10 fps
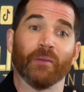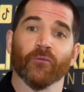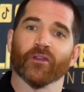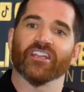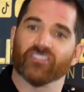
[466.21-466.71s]

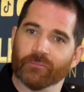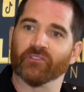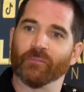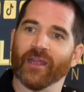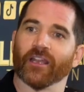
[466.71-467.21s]
what needs to be
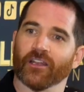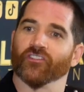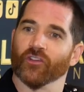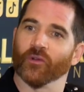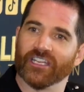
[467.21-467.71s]
spent and I'll
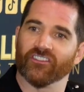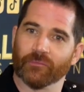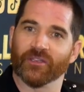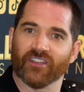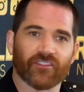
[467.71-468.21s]
do what needs to
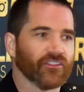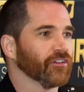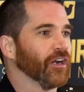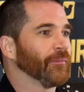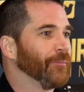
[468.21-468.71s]
be done to
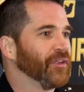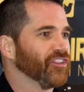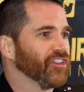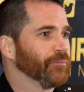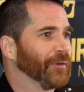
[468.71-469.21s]
grow my
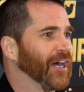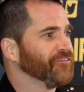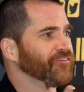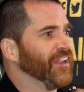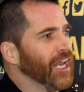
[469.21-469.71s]
business. But I
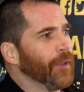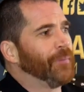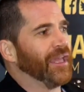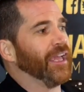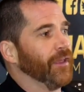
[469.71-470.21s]
feel a
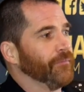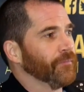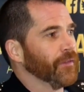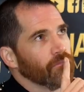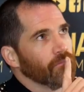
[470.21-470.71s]

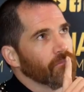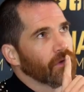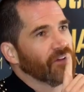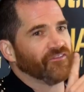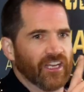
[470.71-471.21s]

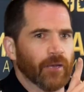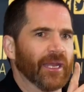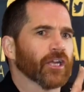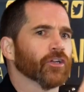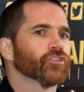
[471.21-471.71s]

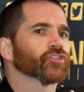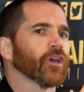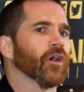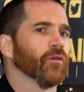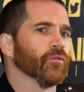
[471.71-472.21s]
bit
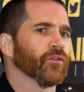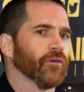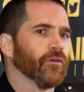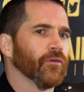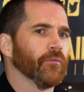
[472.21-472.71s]
controlled
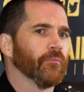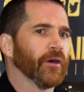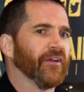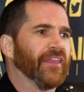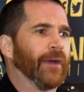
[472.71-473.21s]

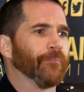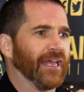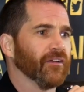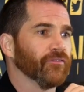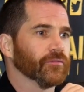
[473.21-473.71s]
by the ad
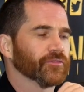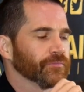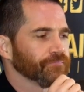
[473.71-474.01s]
platforms.